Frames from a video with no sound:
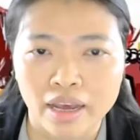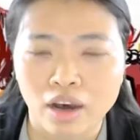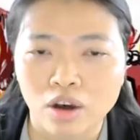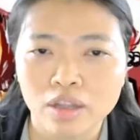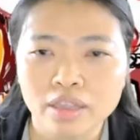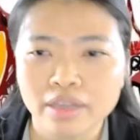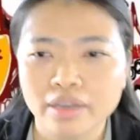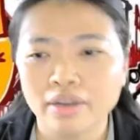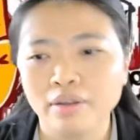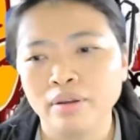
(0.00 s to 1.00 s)
All
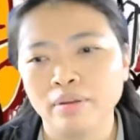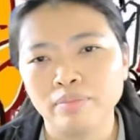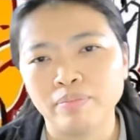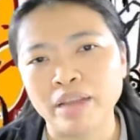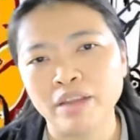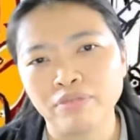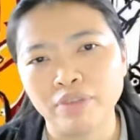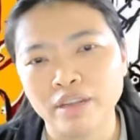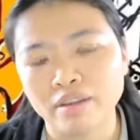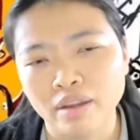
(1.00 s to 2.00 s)
the
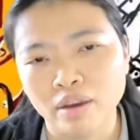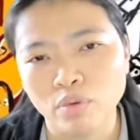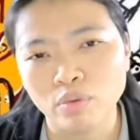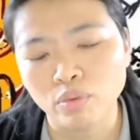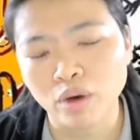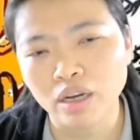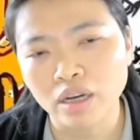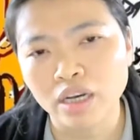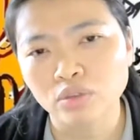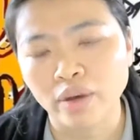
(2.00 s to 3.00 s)
benefit
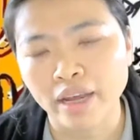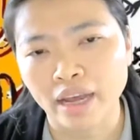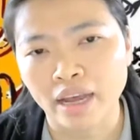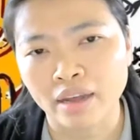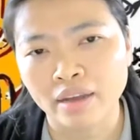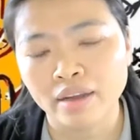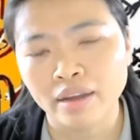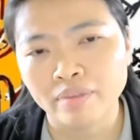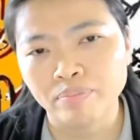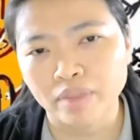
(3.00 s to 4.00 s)
workers were
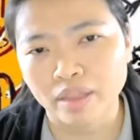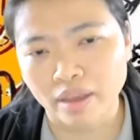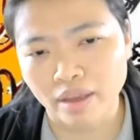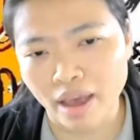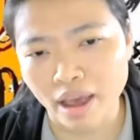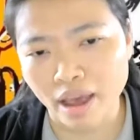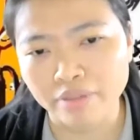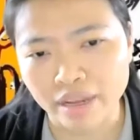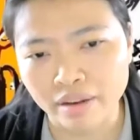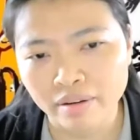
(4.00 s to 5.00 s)

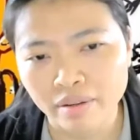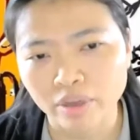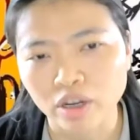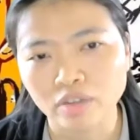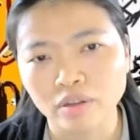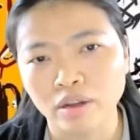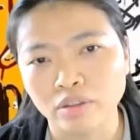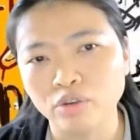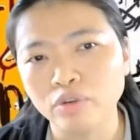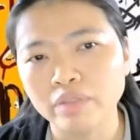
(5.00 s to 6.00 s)
having because
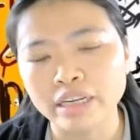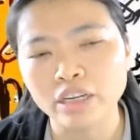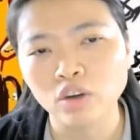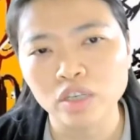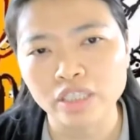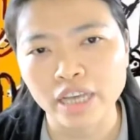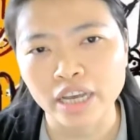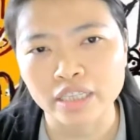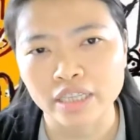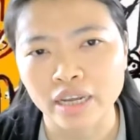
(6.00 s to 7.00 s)
through the
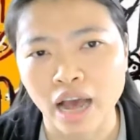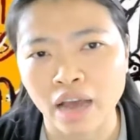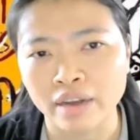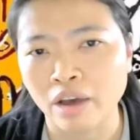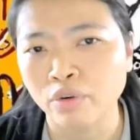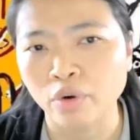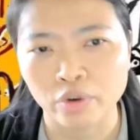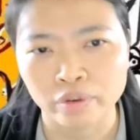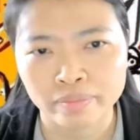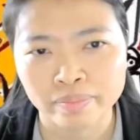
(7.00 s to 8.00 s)
negotiation are now
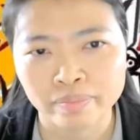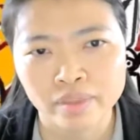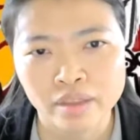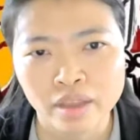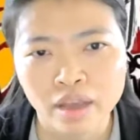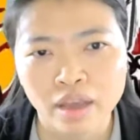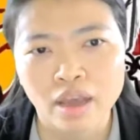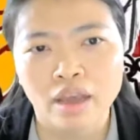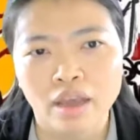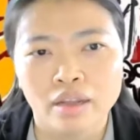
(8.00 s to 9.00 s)
gone.
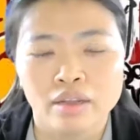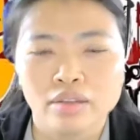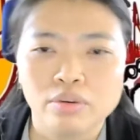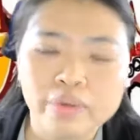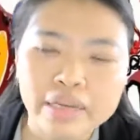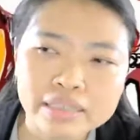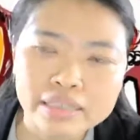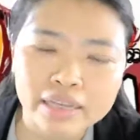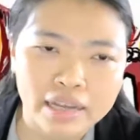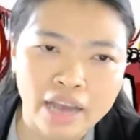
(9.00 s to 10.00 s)
So we
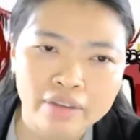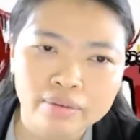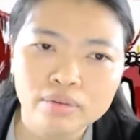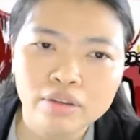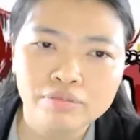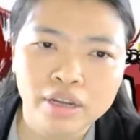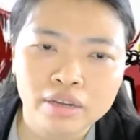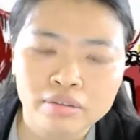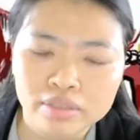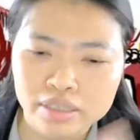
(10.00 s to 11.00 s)
see,
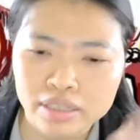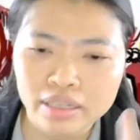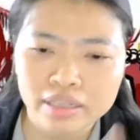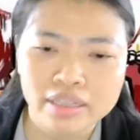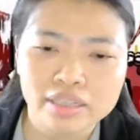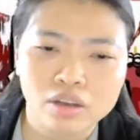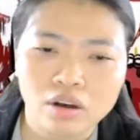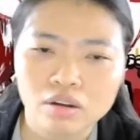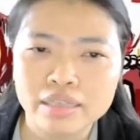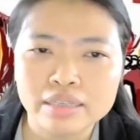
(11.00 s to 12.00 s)
IWFM see
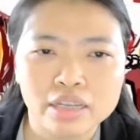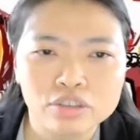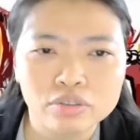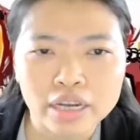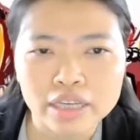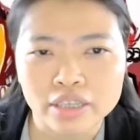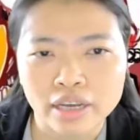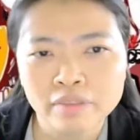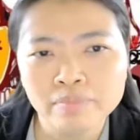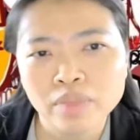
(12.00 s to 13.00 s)
all this
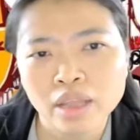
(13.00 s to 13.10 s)
situation.